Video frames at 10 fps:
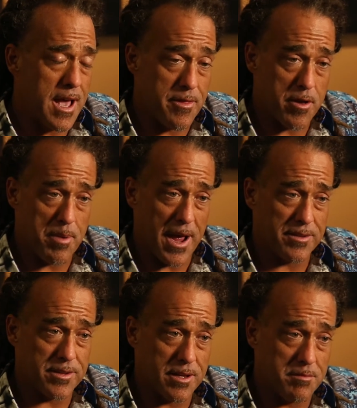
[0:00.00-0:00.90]
And they're
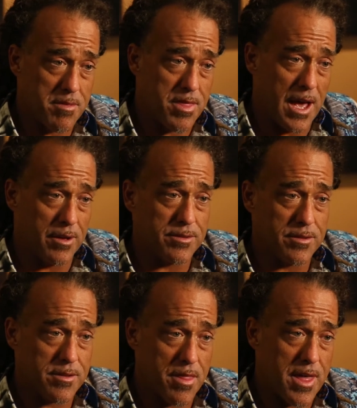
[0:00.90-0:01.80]
passing
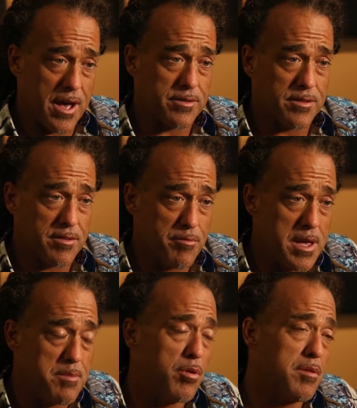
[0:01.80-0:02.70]
thousands and thousands of
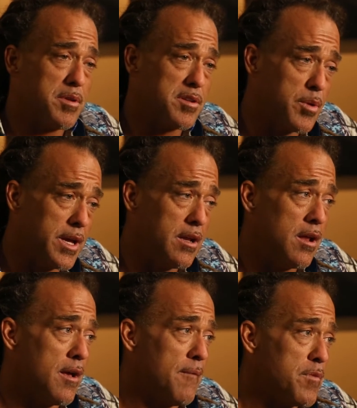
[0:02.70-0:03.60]
people in between
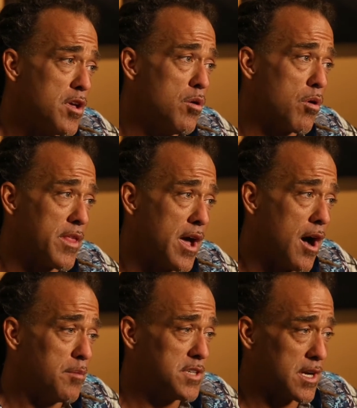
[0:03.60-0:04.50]
who are the
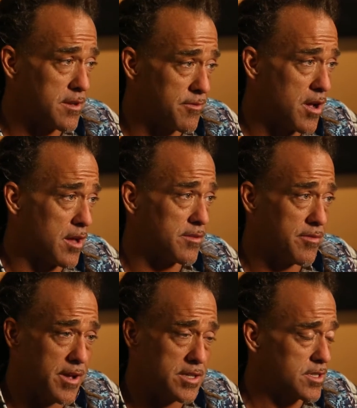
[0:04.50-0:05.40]
object of God's
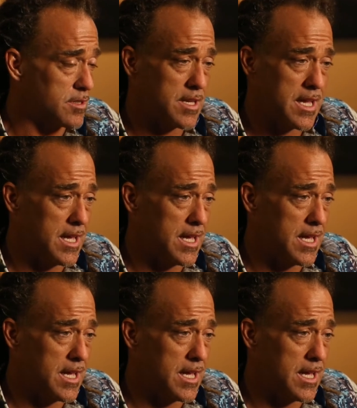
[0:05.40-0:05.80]
affection.